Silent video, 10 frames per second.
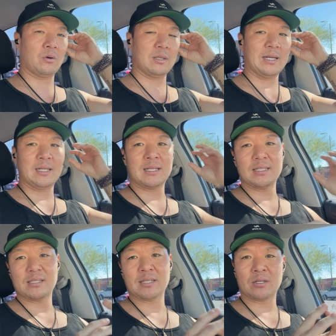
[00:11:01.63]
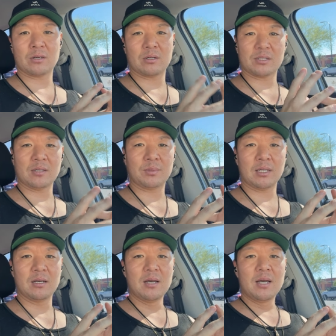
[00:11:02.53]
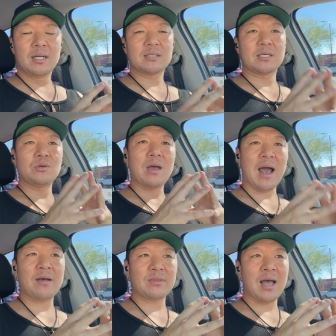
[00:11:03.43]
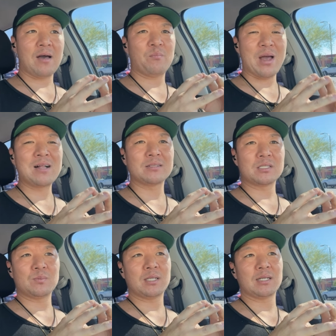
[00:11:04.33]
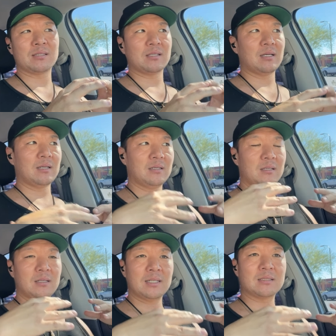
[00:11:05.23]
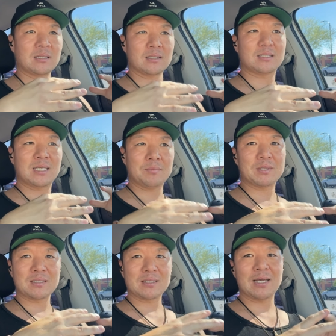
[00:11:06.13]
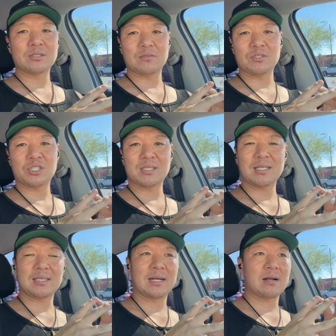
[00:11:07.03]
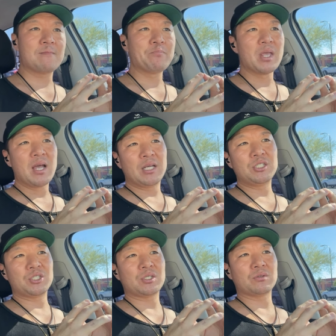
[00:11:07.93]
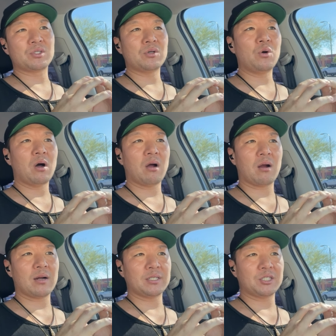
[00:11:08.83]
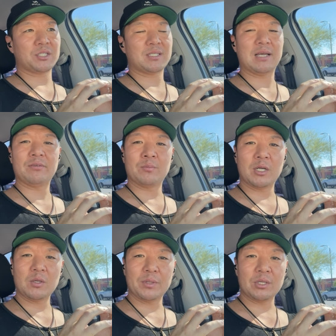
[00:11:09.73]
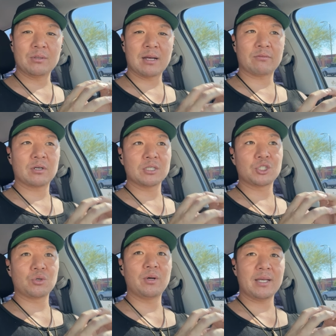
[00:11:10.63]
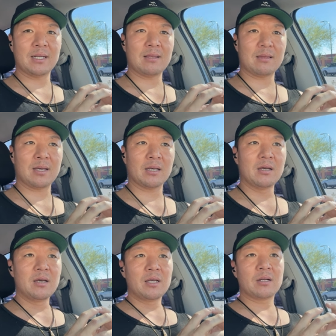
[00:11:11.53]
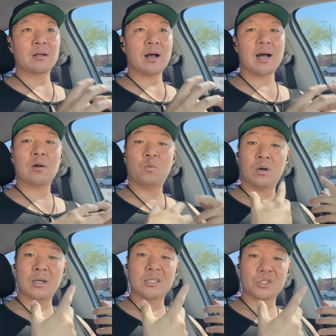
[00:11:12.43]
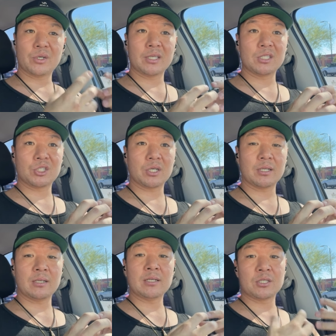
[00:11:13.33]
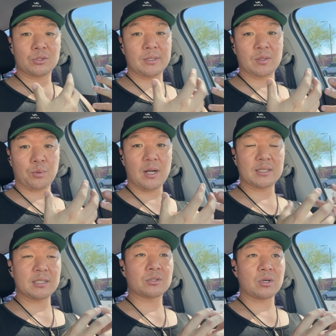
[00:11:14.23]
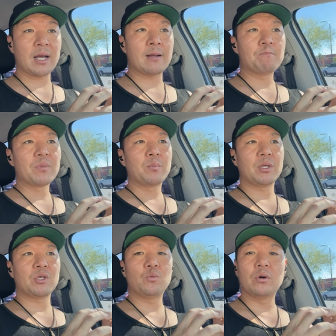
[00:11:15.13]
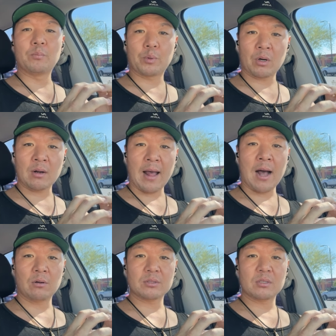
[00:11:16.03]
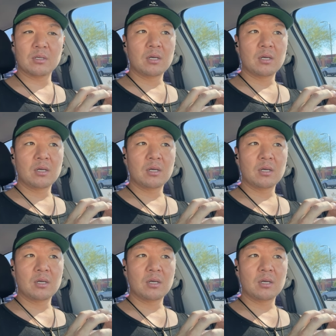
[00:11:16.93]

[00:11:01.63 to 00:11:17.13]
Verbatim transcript: or like a nice dinner or something he's like you have to have balance because it's going to tip the scales. If you sit there and you just go so hard and you're just saving money, but you never enjoy anything, you're not one enjoying the journey, enjoying the process, right? But you will burn out.